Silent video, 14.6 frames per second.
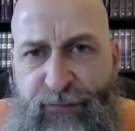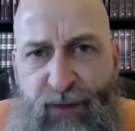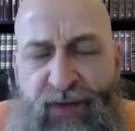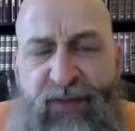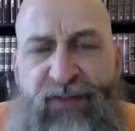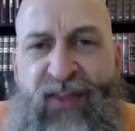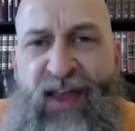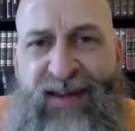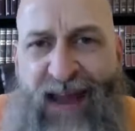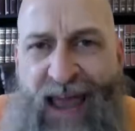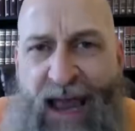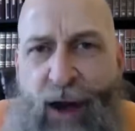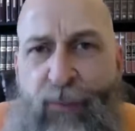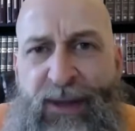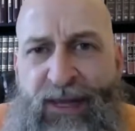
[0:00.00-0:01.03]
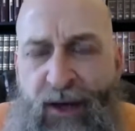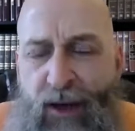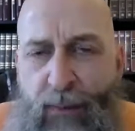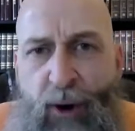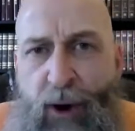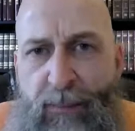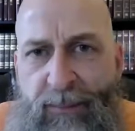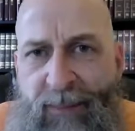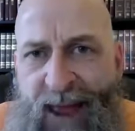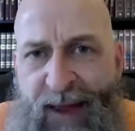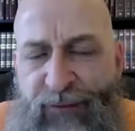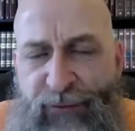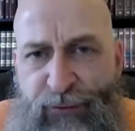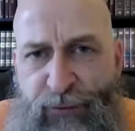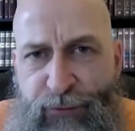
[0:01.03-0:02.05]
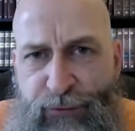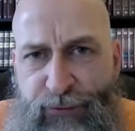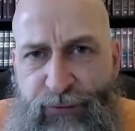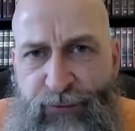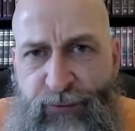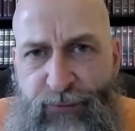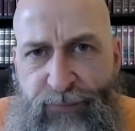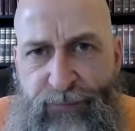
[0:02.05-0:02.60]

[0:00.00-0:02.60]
that they now become our masters.